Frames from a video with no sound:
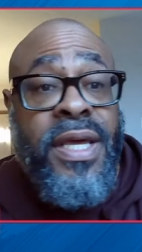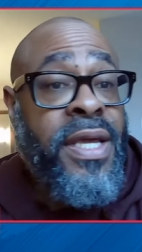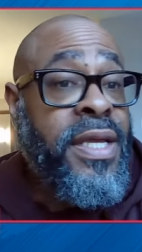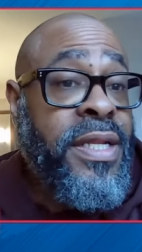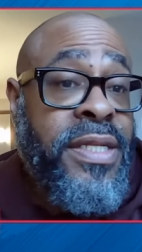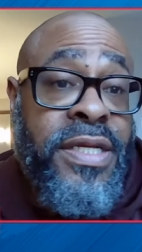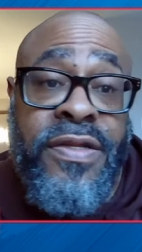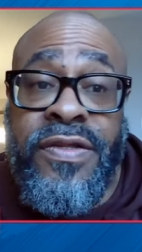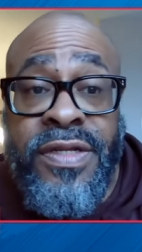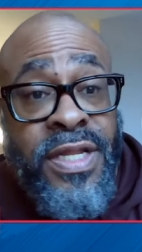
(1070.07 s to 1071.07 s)
and get
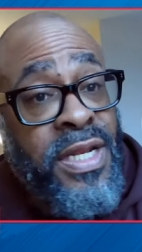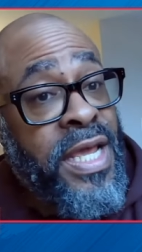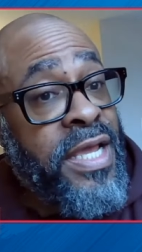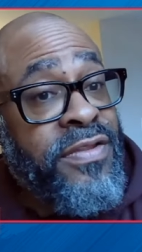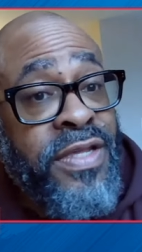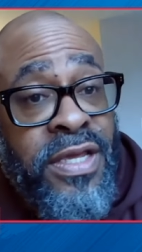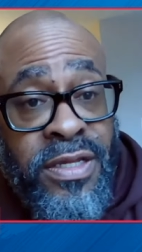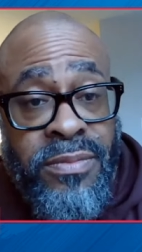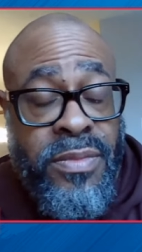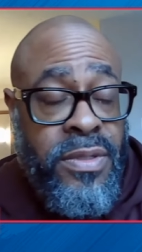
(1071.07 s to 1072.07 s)
this: the last
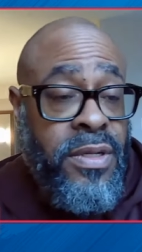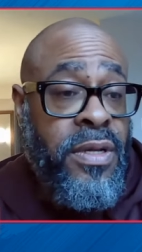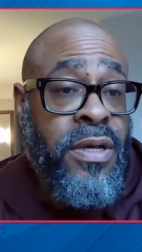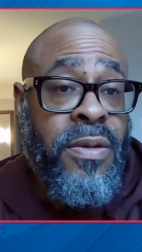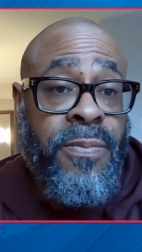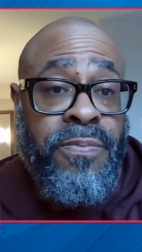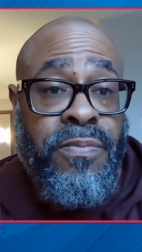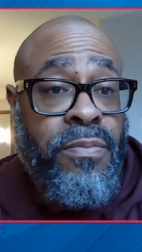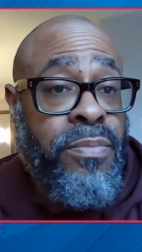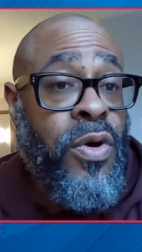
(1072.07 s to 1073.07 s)
game, um,
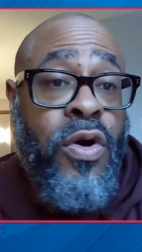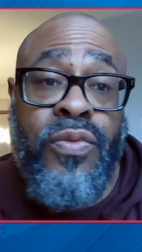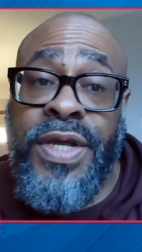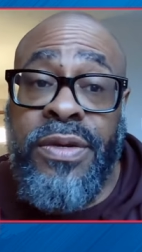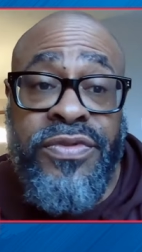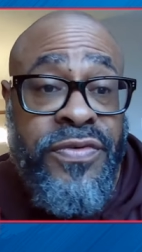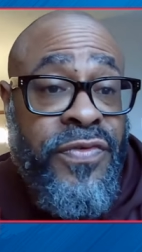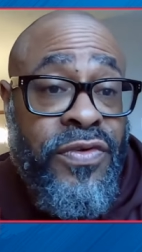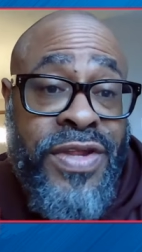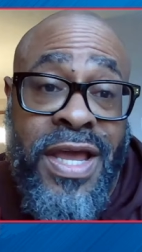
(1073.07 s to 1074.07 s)
Paul Reed was the
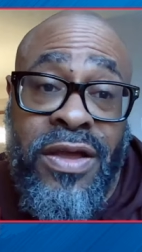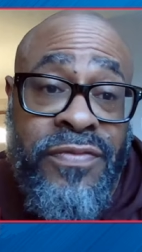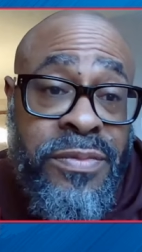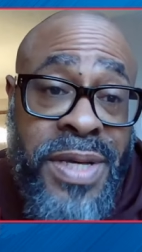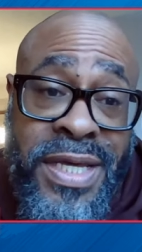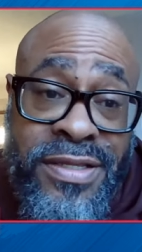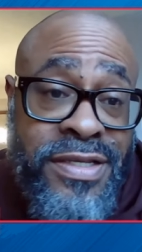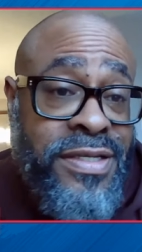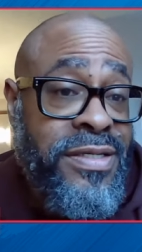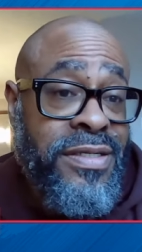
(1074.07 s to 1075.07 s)
first guy off the
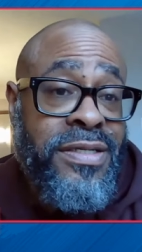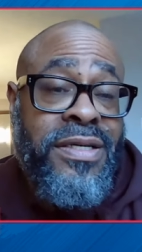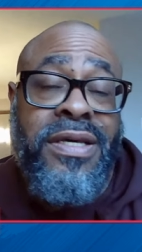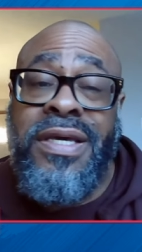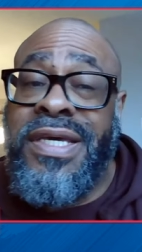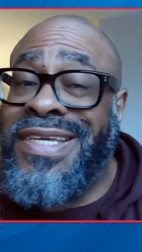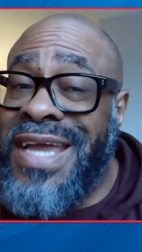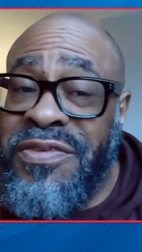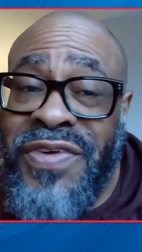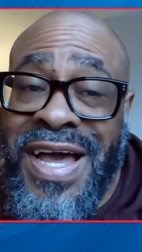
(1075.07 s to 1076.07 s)
bench. He
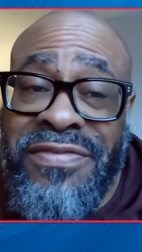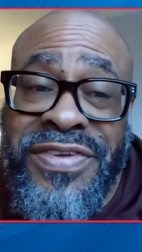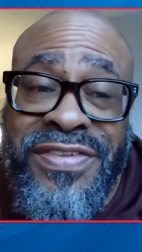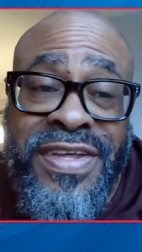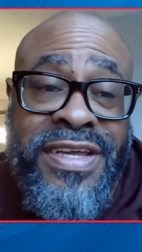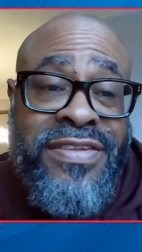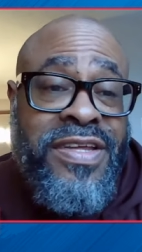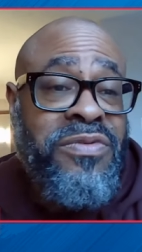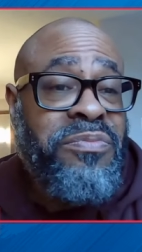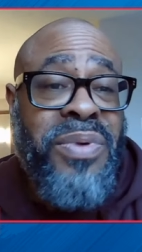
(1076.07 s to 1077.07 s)
shot five for six. He
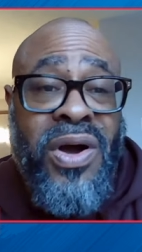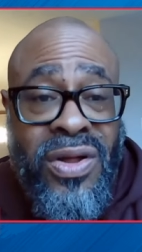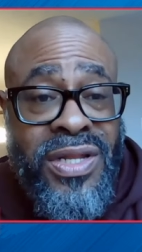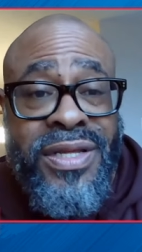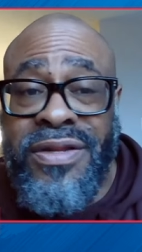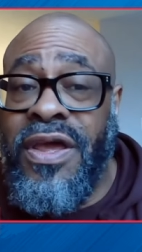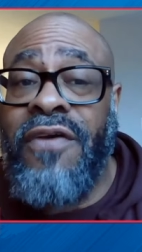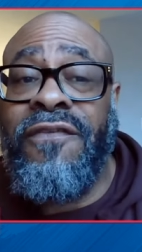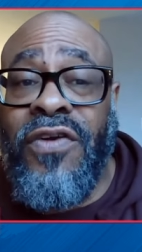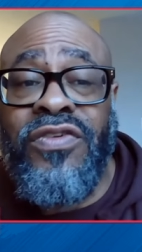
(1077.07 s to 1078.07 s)
was balling.
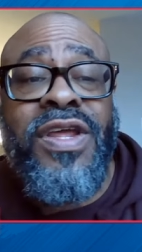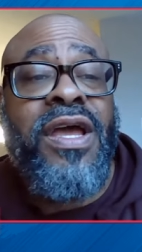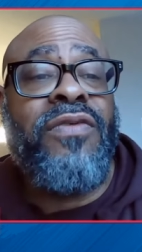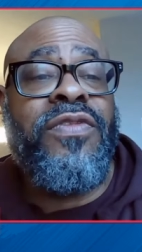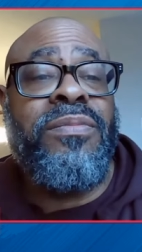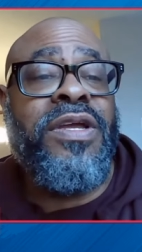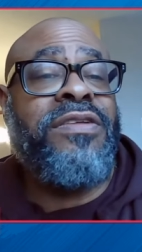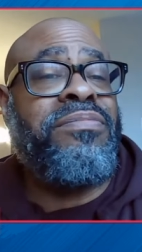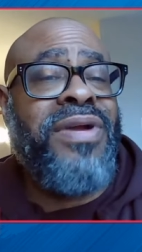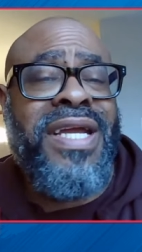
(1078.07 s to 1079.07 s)
First guy off the
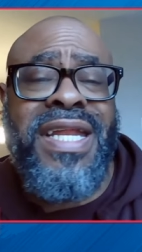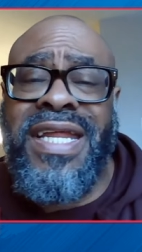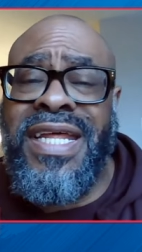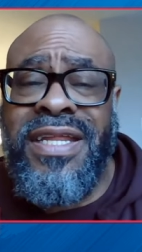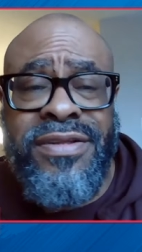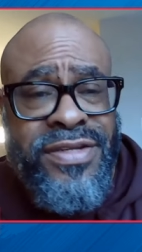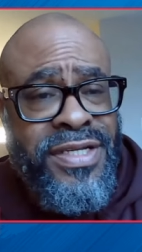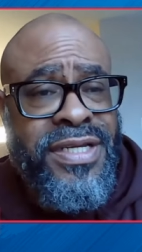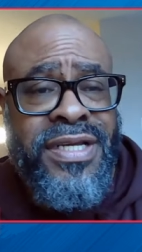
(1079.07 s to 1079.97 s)
bench, bringing that energy,